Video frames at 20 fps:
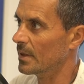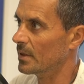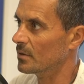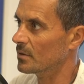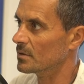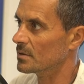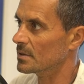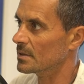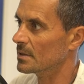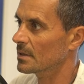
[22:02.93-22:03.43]

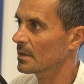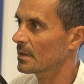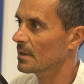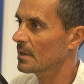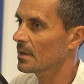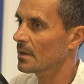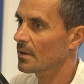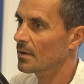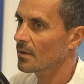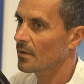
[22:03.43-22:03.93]
because
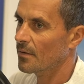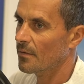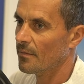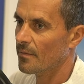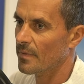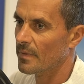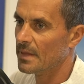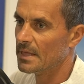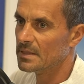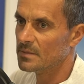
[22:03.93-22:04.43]

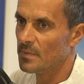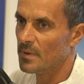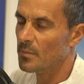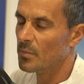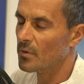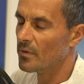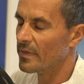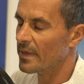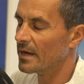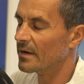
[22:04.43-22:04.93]
these
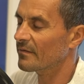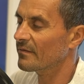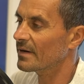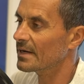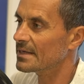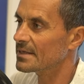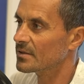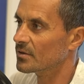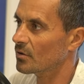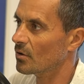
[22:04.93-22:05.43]
people they are
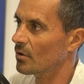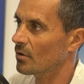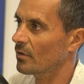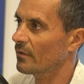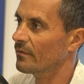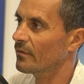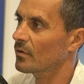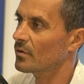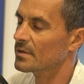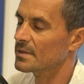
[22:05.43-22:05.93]
very strong.
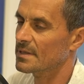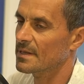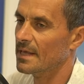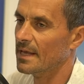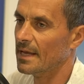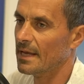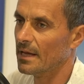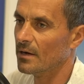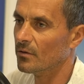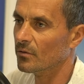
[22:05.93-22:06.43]
Of course,
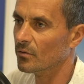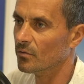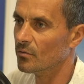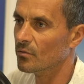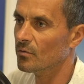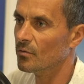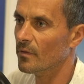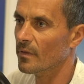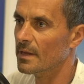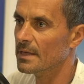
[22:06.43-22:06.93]
they cannot
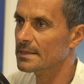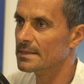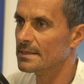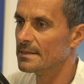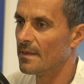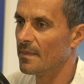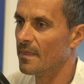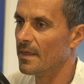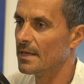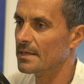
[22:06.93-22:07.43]
do these
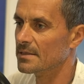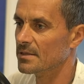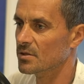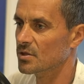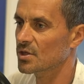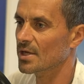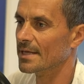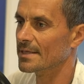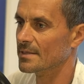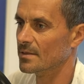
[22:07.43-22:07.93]
things
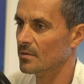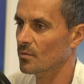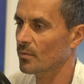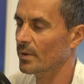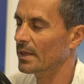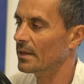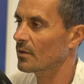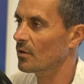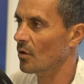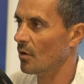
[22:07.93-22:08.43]
just
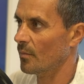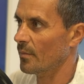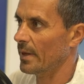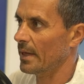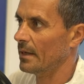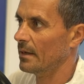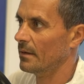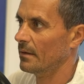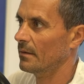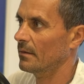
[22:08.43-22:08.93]
with
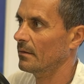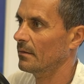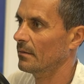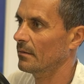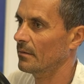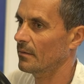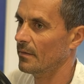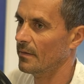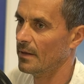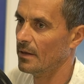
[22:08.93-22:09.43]
doping.
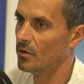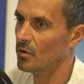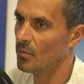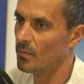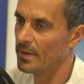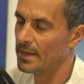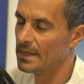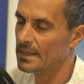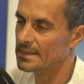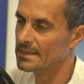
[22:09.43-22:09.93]
The
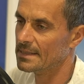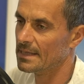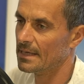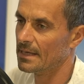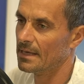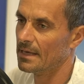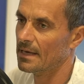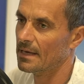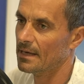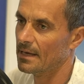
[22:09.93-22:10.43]
doping is
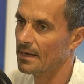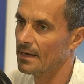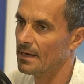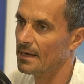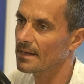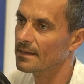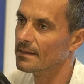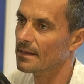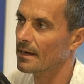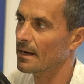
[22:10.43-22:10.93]
a
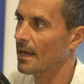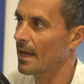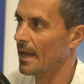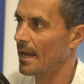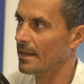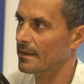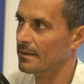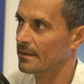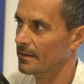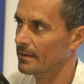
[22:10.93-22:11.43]
little
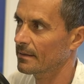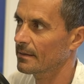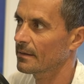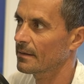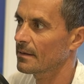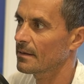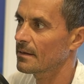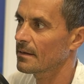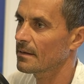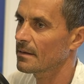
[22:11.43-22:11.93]
head, mm-hmm,
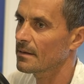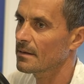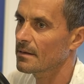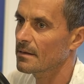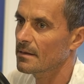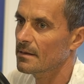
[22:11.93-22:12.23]
mm-hmm.